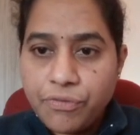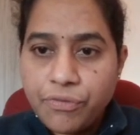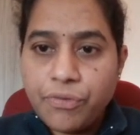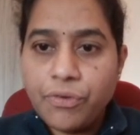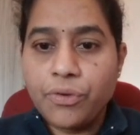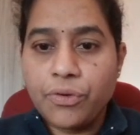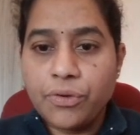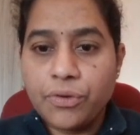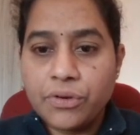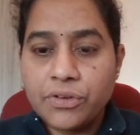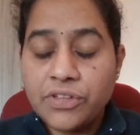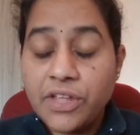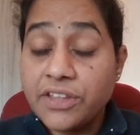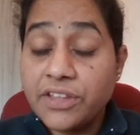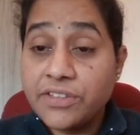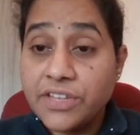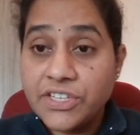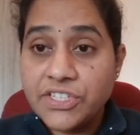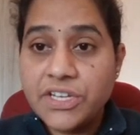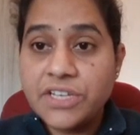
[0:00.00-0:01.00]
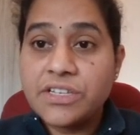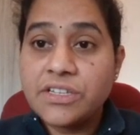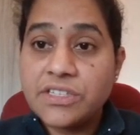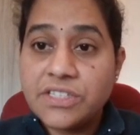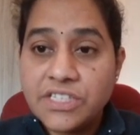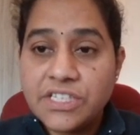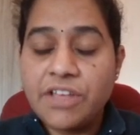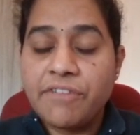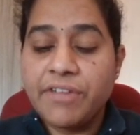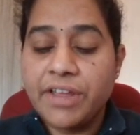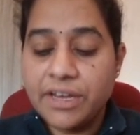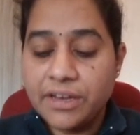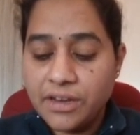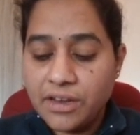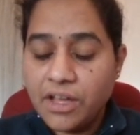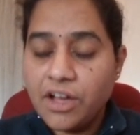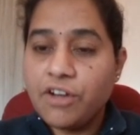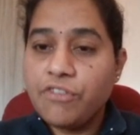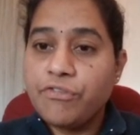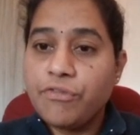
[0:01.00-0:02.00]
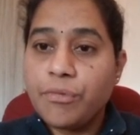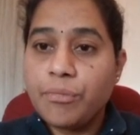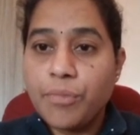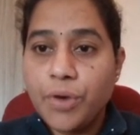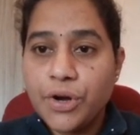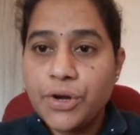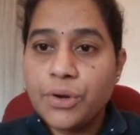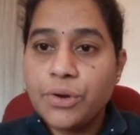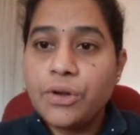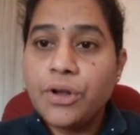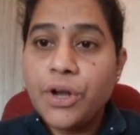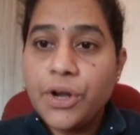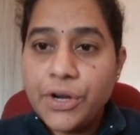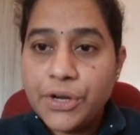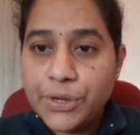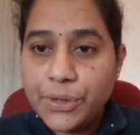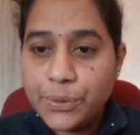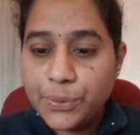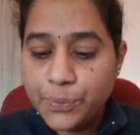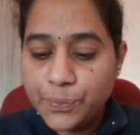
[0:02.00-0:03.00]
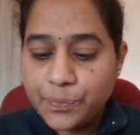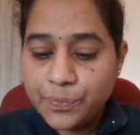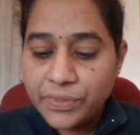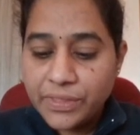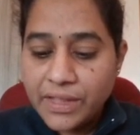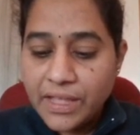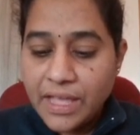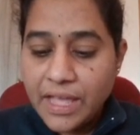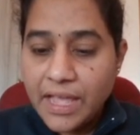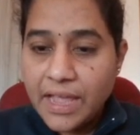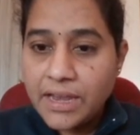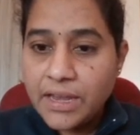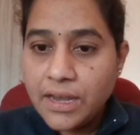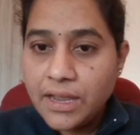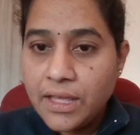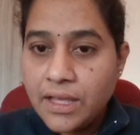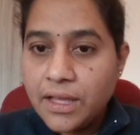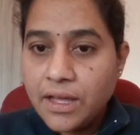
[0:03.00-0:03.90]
4, sorry, session 7 of module 2. And